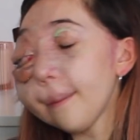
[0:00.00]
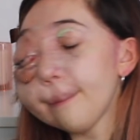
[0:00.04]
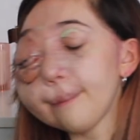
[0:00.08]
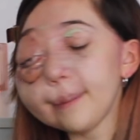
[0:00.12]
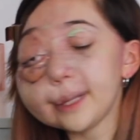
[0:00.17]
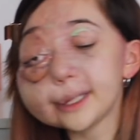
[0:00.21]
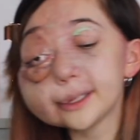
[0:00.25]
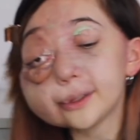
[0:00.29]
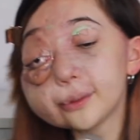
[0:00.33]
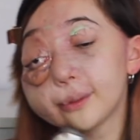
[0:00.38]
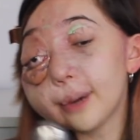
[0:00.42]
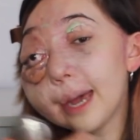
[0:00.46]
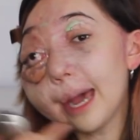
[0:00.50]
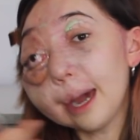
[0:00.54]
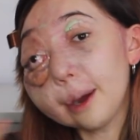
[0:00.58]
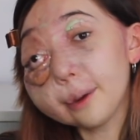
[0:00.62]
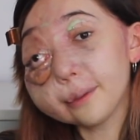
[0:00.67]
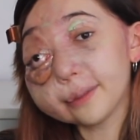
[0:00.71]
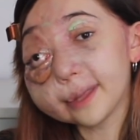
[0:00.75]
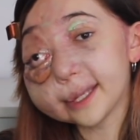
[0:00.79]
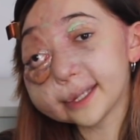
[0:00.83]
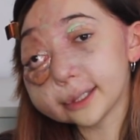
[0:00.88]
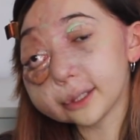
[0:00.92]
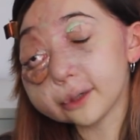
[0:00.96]
mental
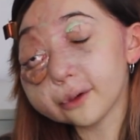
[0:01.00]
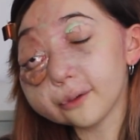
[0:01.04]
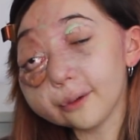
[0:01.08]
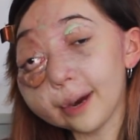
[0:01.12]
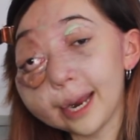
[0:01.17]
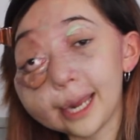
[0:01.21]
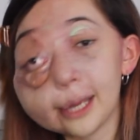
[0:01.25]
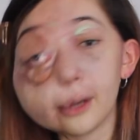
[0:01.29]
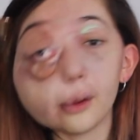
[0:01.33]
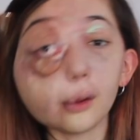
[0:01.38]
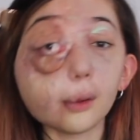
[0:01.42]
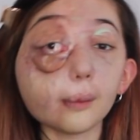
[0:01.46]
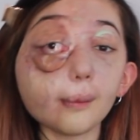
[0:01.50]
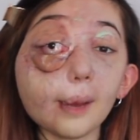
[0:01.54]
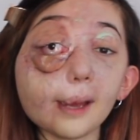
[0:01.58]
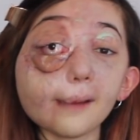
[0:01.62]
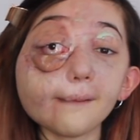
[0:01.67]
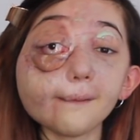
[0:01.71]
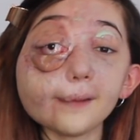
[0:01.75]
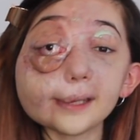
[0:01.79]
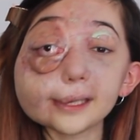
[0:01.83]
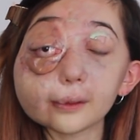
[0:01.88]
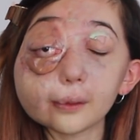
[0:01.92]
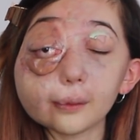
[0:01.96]
health isn't great or my
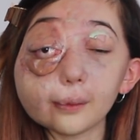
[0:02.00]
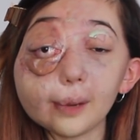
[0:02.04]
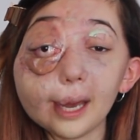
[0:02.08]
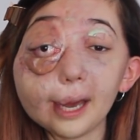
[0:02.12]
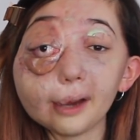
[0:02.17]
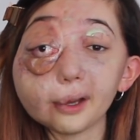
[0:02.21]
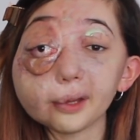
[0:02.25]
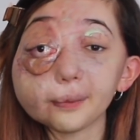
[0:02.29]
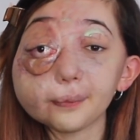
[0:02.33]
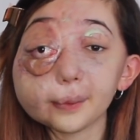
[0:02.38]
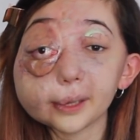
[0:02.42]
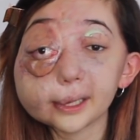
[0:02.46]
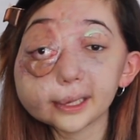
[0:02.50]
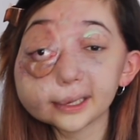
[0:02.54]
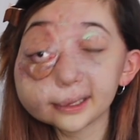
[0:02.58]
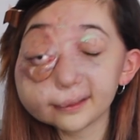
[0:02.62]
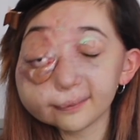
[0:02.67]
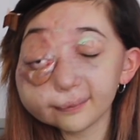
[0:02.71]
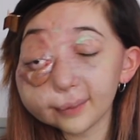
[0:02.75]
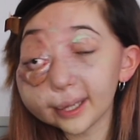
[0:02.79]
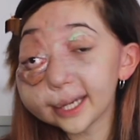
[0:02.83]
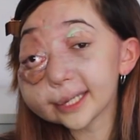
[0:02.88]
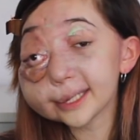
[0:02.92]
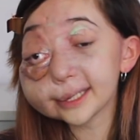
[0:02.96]
physical health because
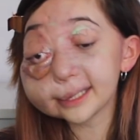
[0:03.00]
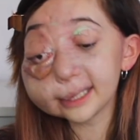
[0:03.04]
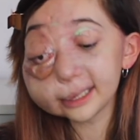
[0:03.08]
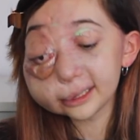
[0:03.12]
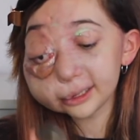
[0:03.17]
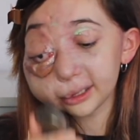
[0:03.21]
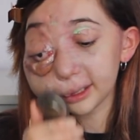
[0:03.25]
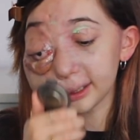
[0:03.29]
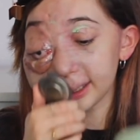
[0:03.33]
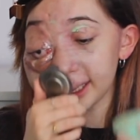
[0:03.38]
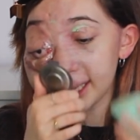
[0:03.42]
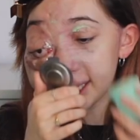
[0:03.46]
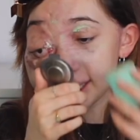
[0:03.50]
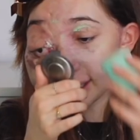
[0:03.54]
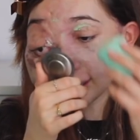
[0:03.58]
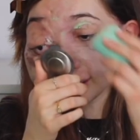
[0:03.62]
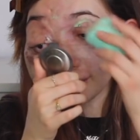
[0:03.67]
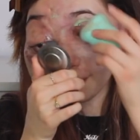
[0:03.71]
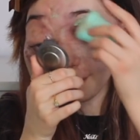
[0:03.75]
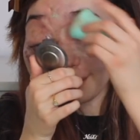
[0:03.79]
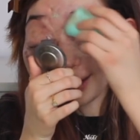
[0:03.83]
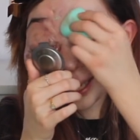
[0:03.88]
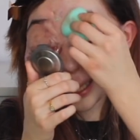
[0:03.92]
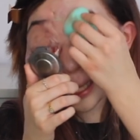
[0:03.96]
of my condition
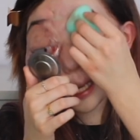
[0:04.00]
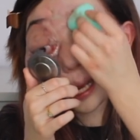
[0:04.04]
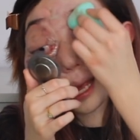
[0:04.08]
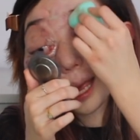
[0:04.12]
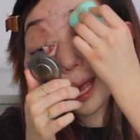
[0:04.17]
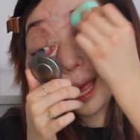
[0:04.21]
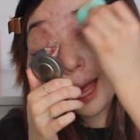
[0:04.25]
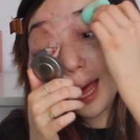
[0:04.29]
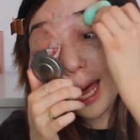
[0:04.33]
isn't great.